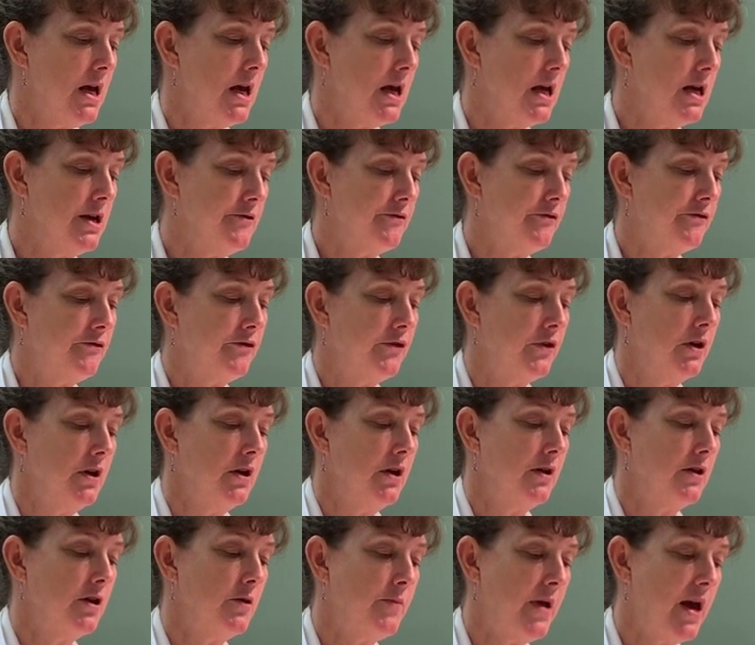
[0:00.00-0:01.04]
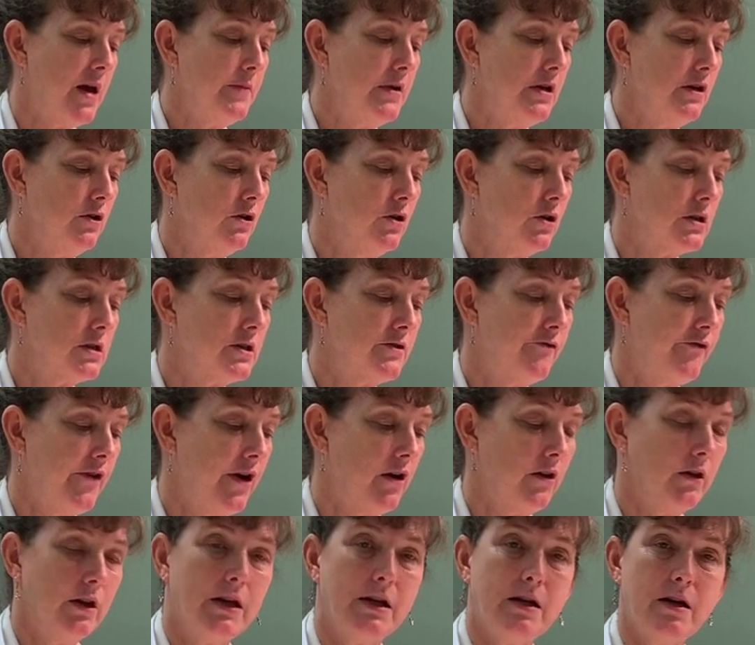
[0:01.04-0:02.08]
If the baby looks
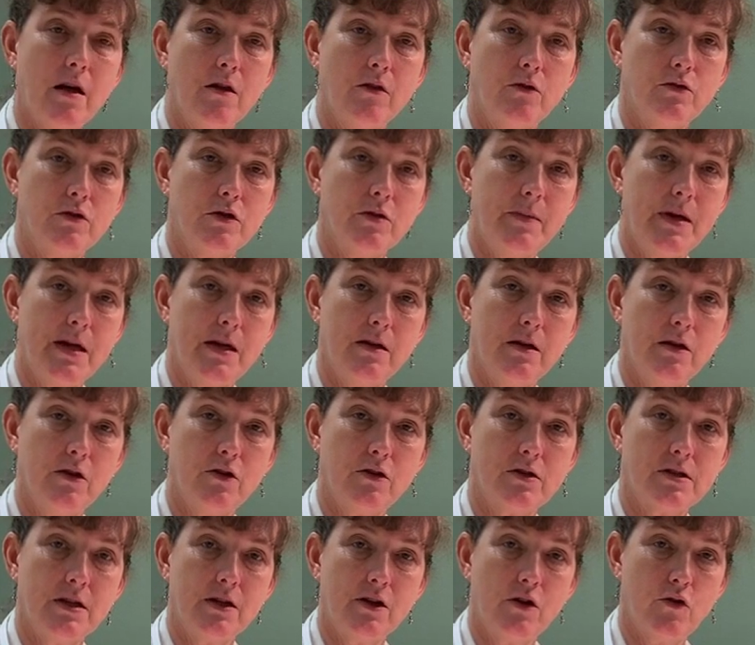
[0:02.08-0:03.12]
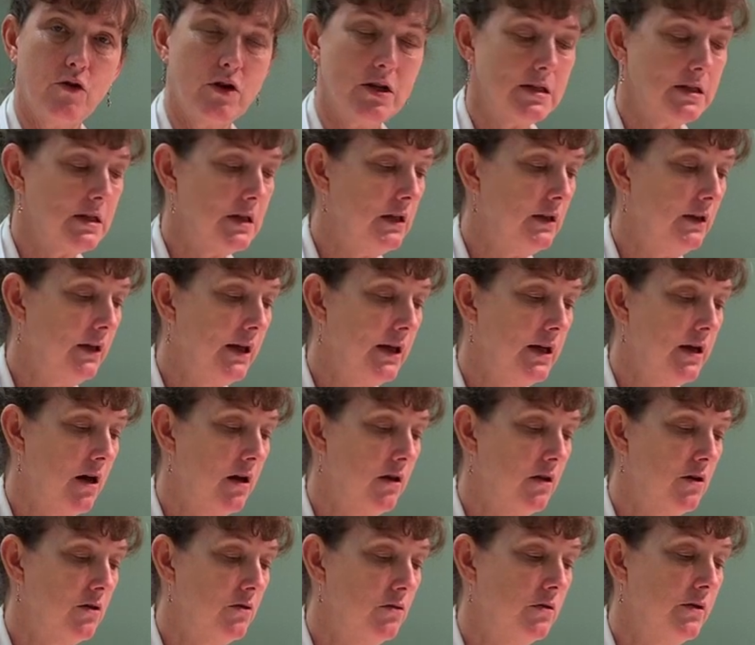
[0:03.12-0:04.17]
fairly yellow to me and it looks increasingly
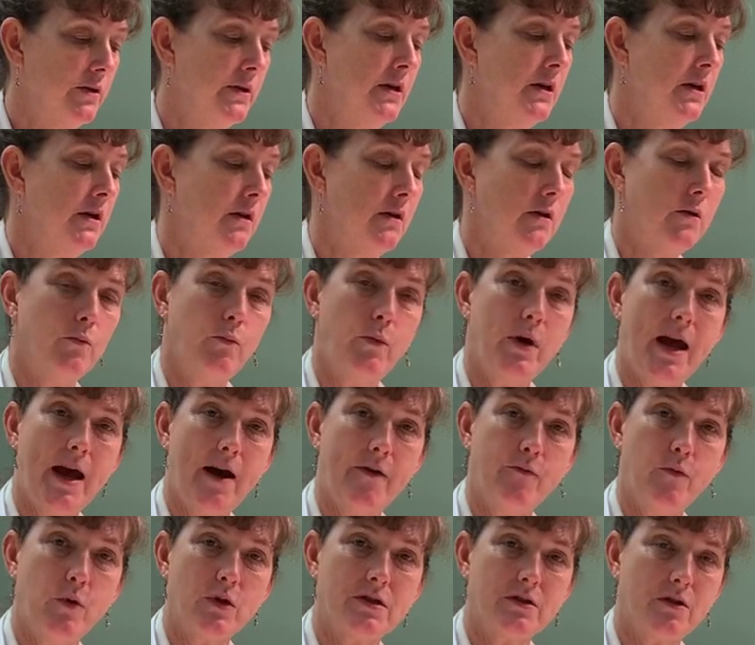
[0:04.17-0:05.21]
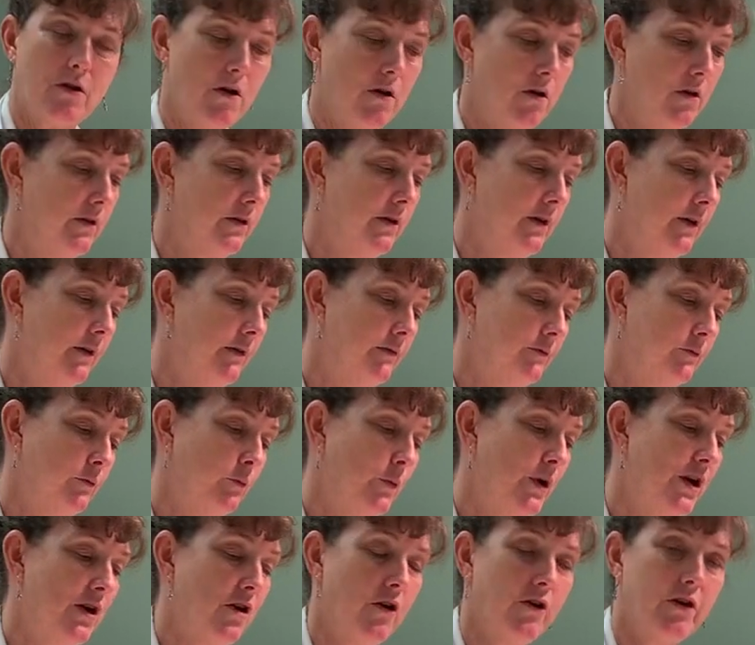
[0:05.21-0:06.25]
yellow, we have what's called
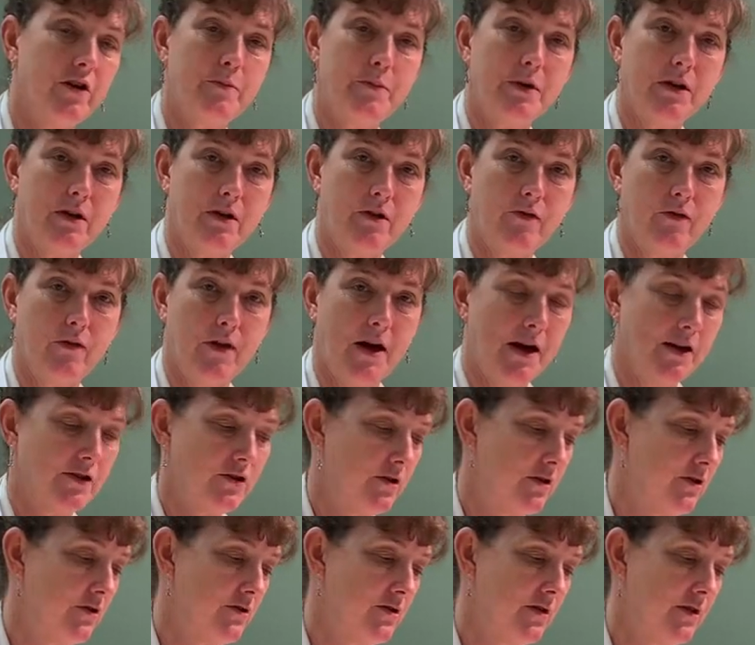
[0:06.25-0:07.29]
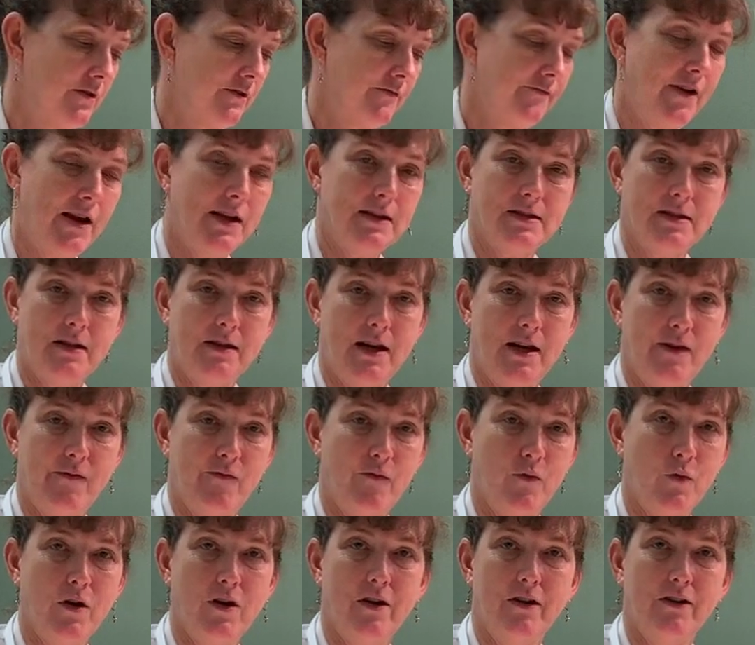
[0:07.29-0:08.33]
we call it a bili flash. There's a fancy name
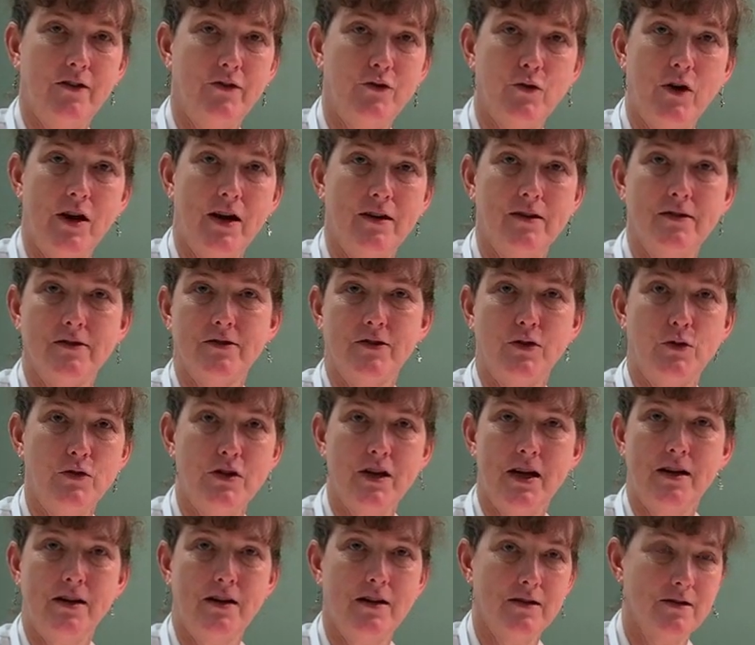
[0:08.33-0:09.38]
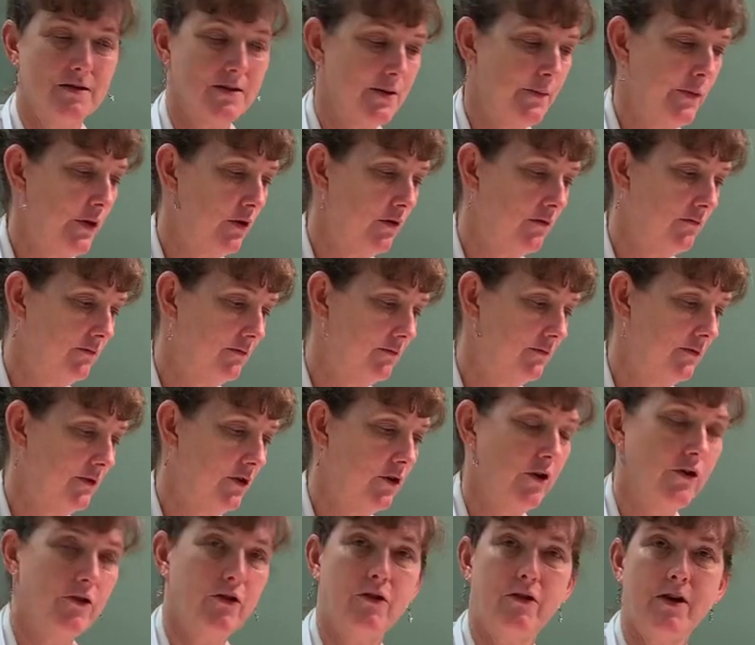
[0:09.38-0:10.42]
for it, a transcutaneous something
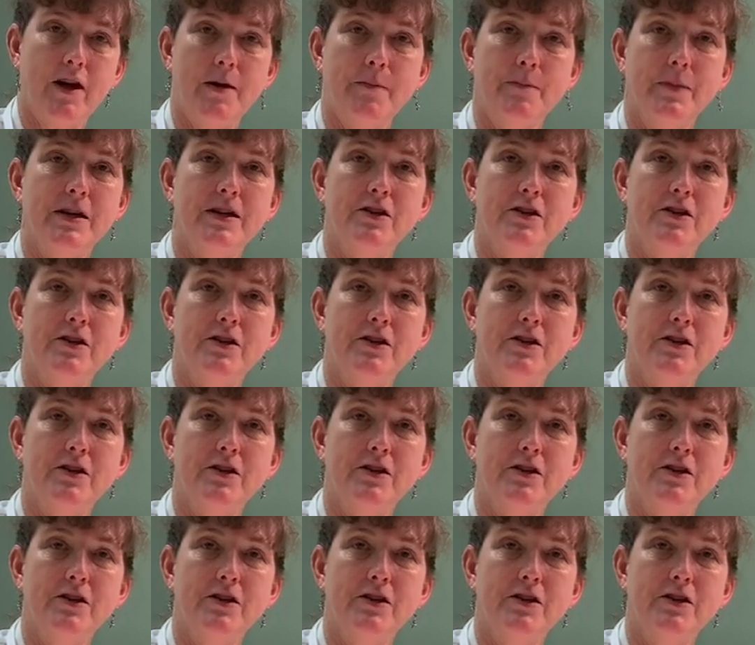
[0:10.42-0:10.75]
or other, okay? But